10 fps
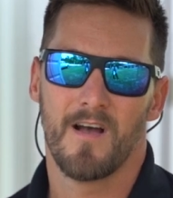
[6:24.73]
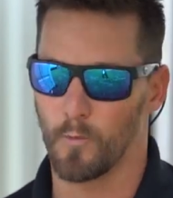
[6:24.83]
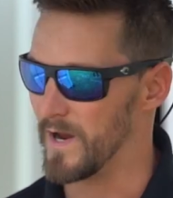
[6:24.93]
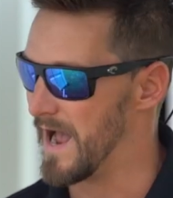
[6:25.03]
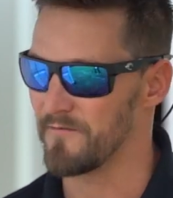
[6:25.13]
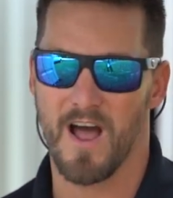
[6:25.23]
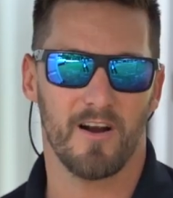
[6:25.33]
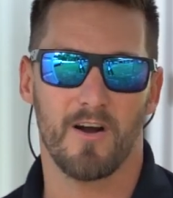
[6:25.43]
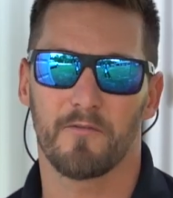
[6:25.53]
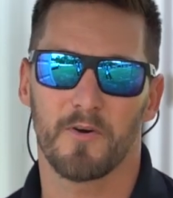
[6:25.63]
We have
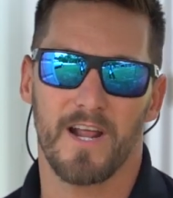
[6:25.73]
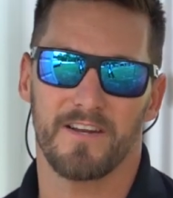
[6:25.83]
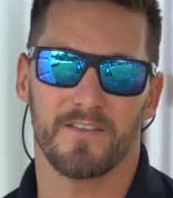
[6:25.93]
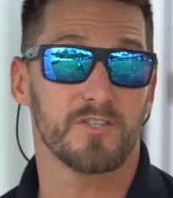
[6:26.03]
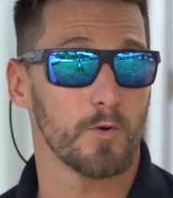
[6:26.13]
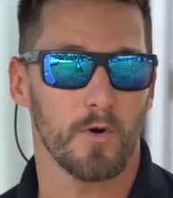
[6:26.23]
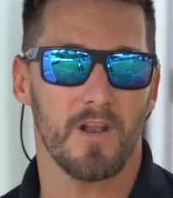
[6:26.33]
not covered any of the sewer